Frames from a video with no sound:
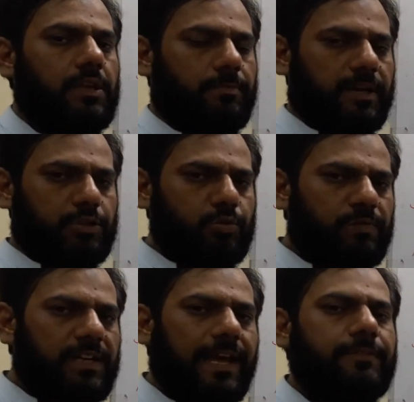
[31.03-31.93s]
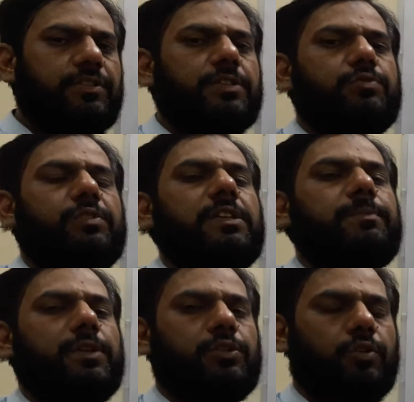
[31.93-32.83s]
but you will have just to keep
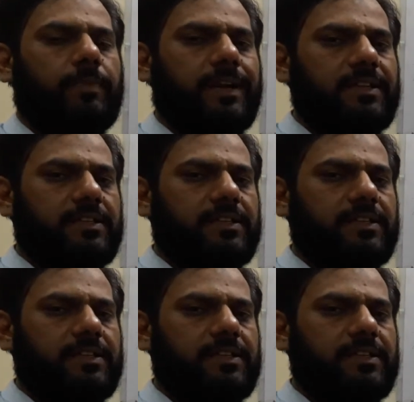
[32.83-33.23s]
in your mind that